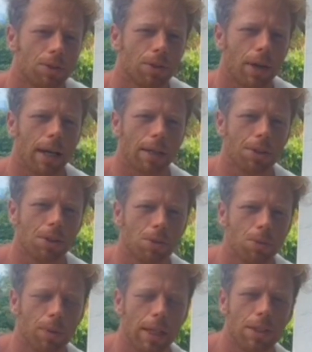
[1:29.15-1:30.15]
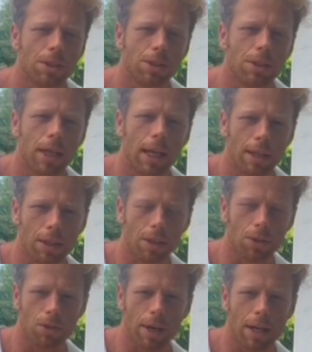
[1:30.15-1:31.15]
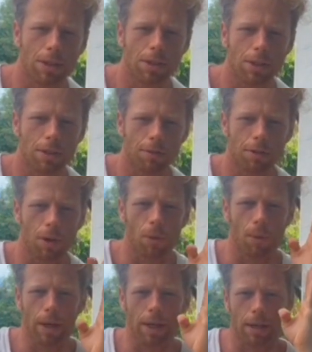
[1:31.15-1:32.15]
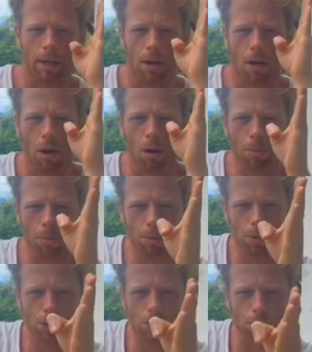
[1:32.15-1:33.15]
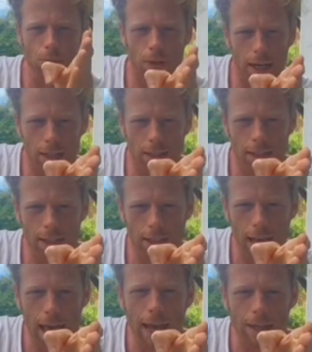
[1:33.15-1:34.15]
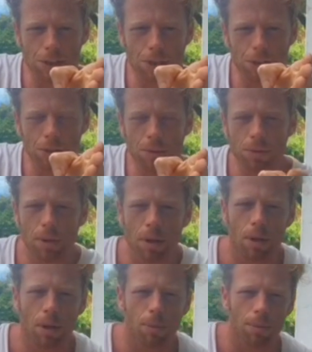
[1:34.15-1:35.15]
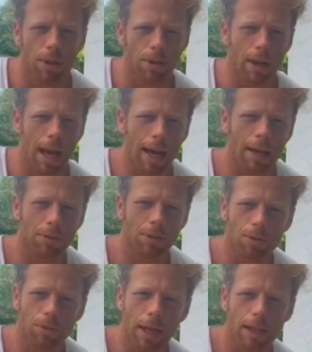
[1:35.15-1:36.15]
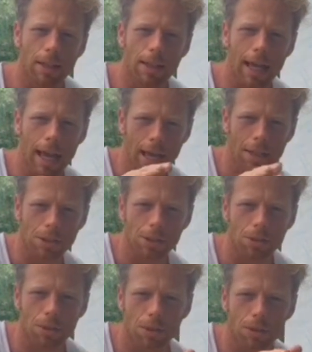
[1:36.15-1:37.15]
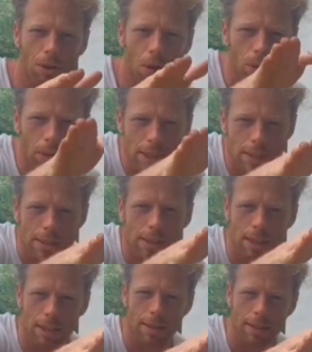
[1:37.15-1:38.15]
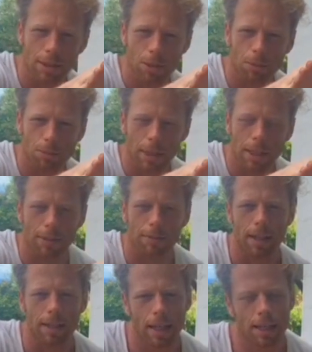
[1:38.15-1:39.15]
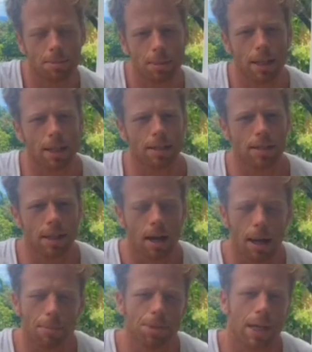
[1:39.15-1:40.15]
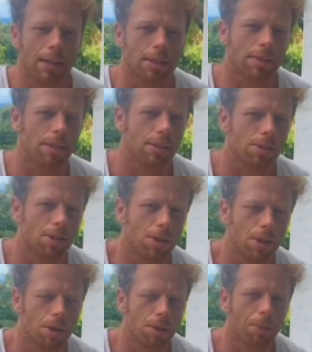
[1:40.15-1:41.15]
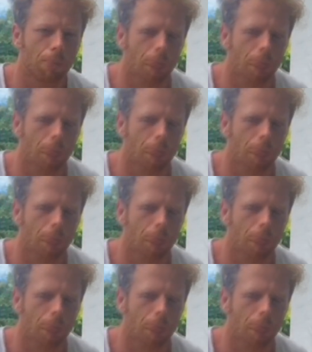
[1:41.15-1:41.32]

trying to reach in the direction of going almost directly at you? When you have directly at you, you only see a little bit of it. That's because the object is in skew.